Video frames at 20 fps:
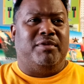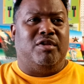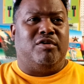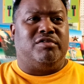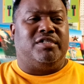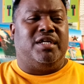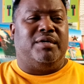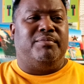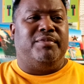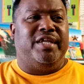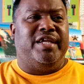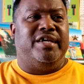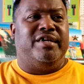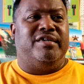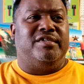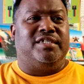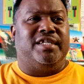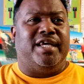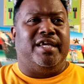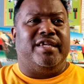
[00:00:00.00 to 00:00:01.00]
some
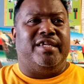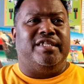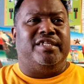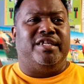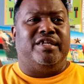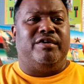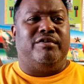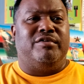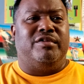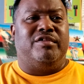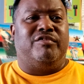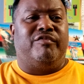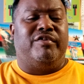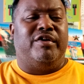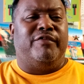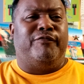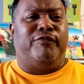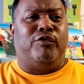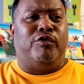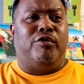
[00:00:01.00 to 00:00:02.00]
years I get to go to 3
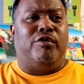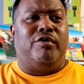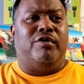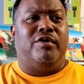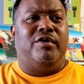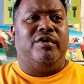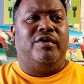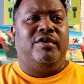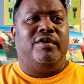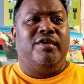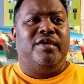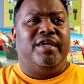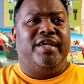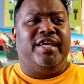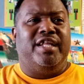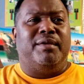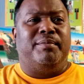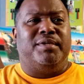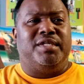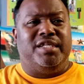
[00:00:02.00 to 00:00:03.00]
or 4
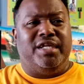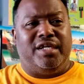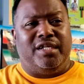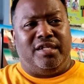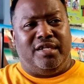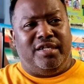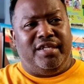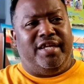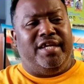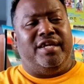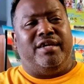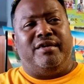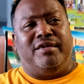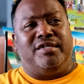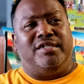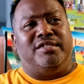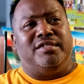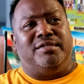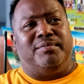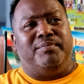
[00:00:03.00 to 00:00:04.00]
in a particular year,
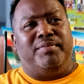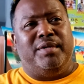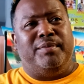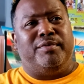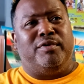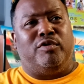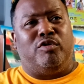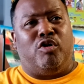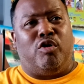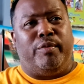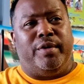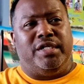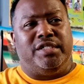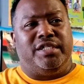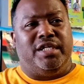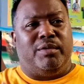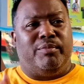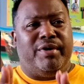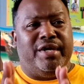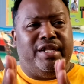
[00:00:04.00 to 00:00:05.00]
because people don't always
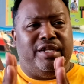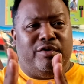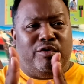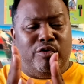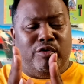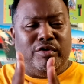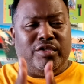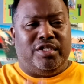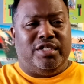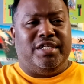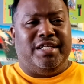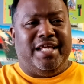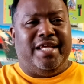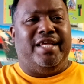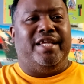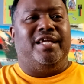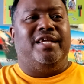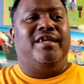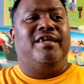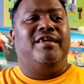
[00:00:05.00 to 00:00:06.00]
celebrate it on the
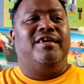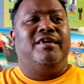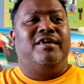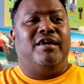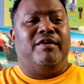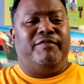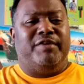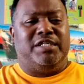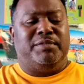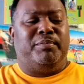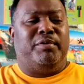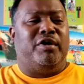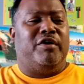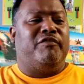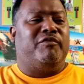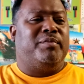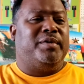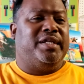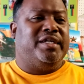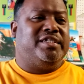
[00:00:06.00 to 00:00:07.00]
day of his
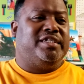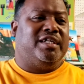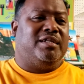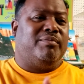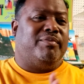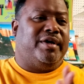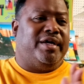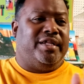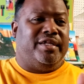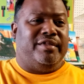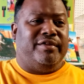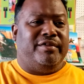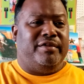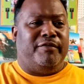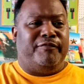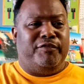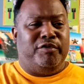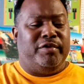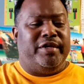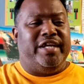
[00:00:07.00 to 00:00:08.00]
birth, but they celebrate it, you know,
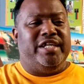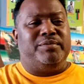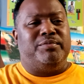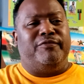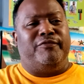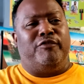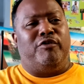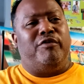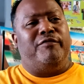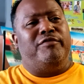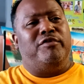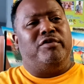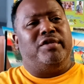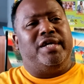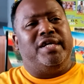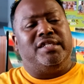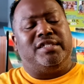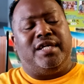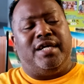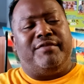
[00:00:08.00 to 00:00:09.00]
a few days before, a few
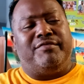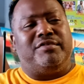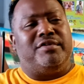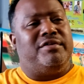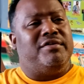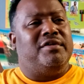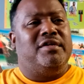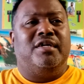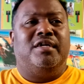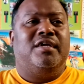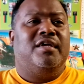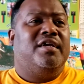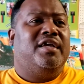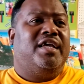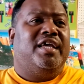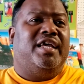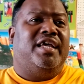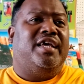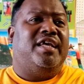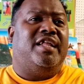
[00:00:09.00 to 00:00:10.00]
days after.
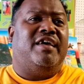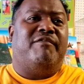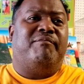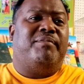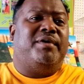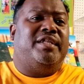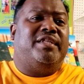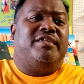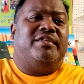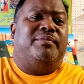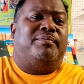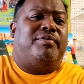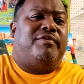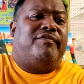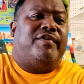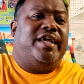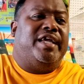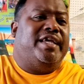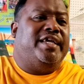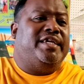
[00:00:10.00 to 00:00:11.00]
And I've been to
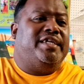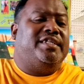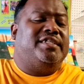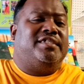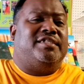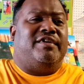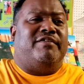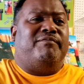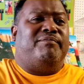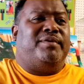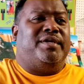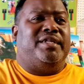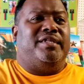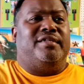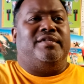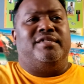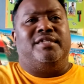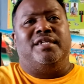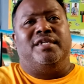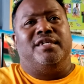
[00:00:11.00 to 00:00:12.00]
parades. I've
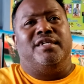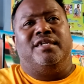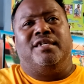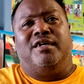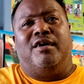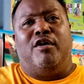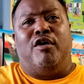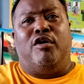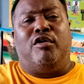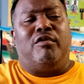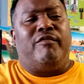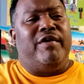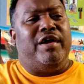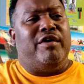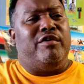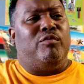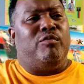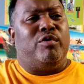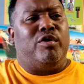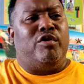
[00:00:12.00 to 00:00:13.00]
been all
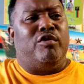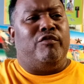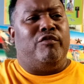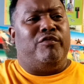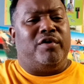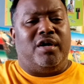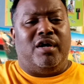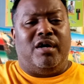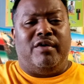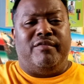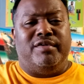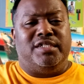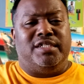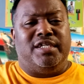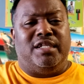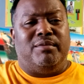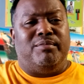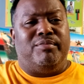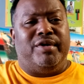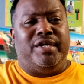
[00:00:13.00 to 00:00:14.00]
around the world for Garvey
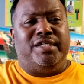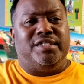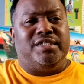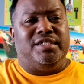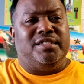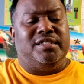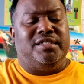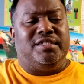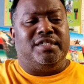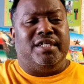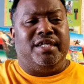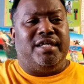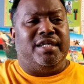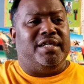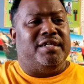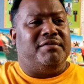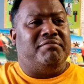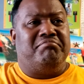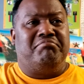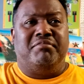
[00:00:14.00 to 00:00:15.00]
celebrations,
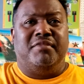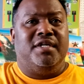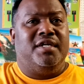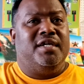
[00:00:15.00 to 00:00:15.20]
and